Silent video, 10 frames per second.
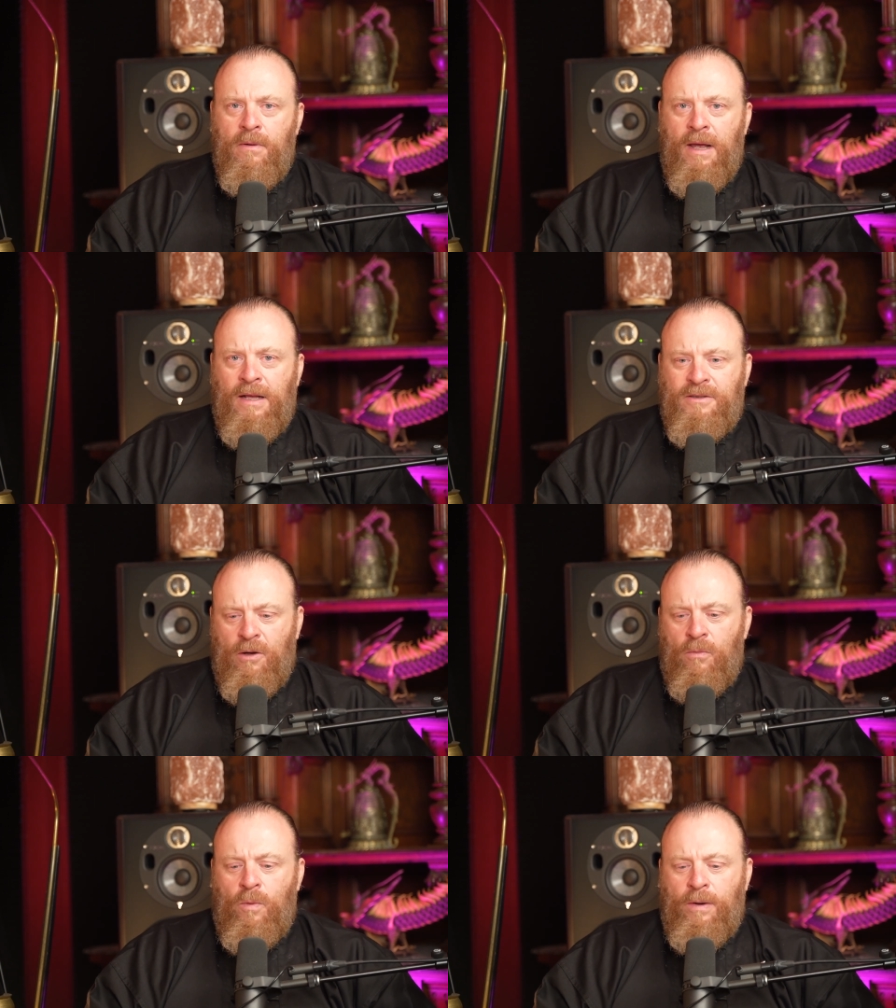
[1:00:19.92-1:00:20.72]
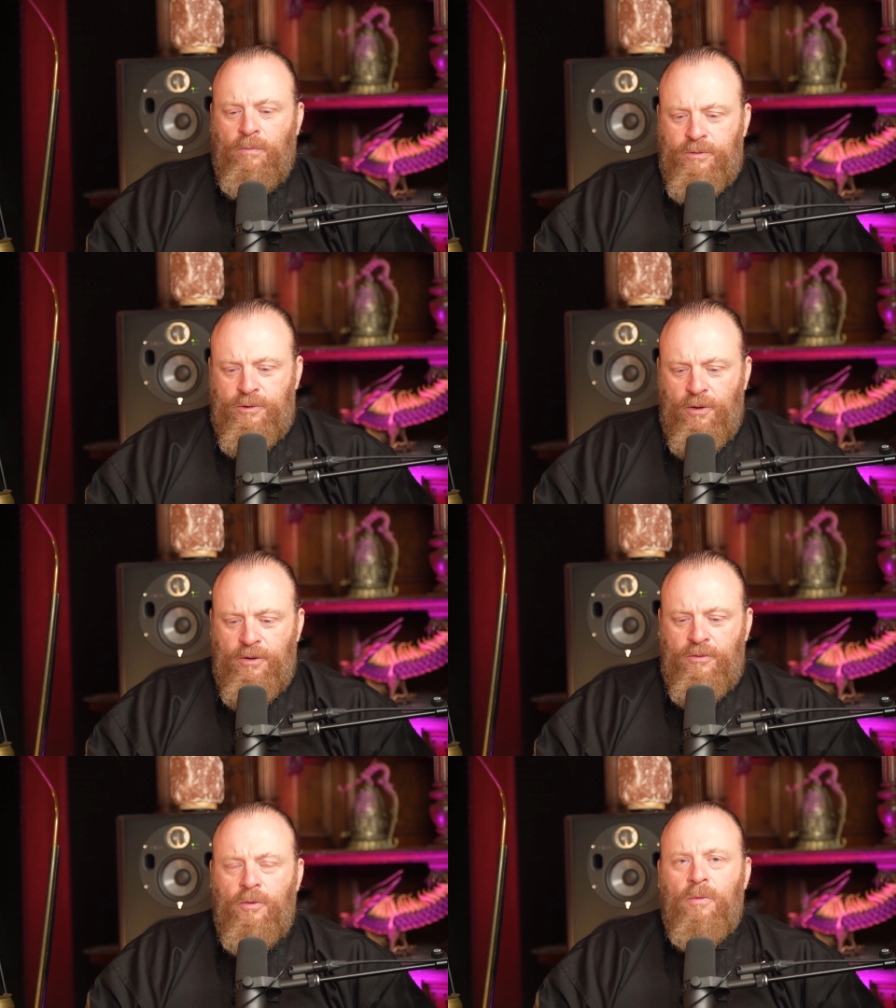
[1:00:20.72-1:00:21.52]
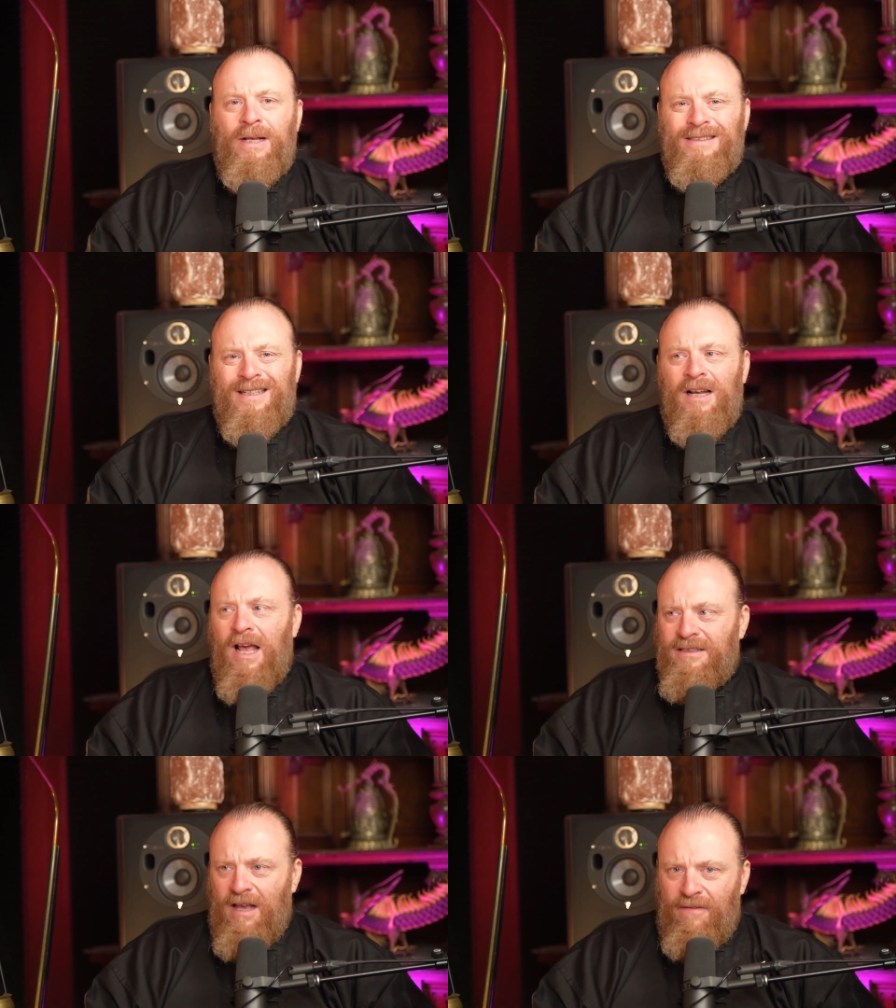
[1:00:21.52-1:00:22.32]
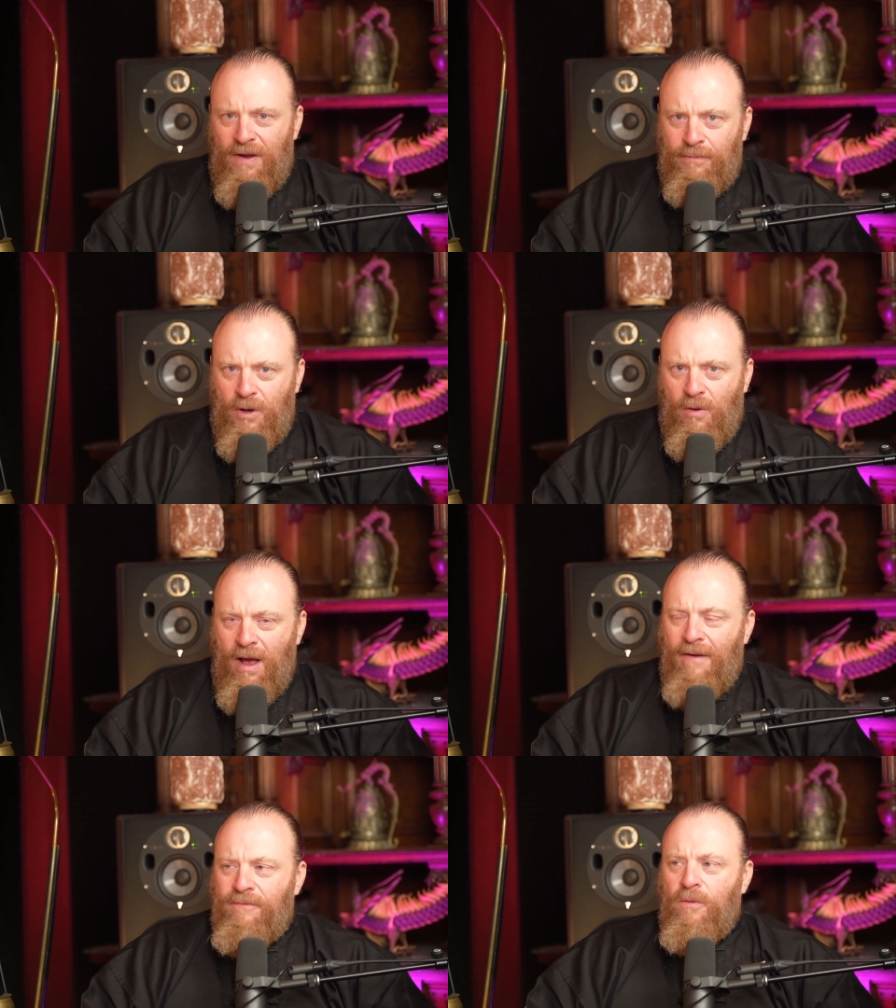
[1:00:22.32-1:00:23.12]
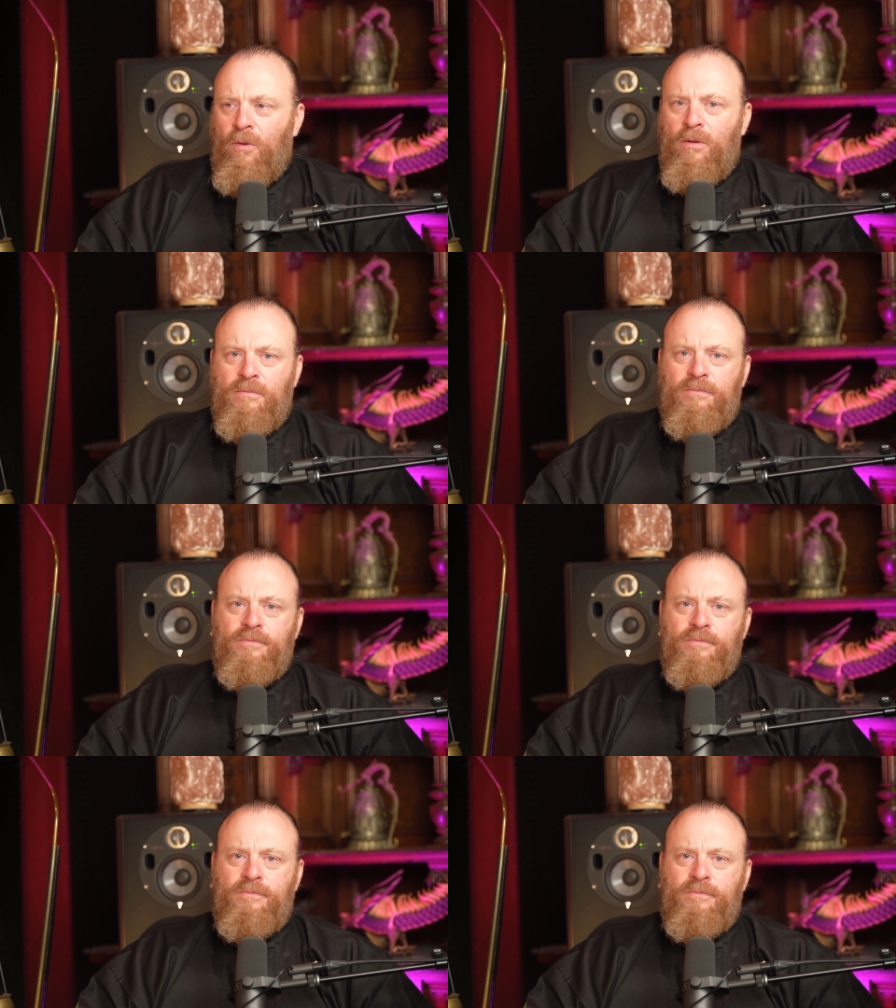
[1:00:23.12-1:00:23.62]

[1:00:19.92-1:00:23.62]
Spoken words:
And so we return to, is the glass half empty or half full?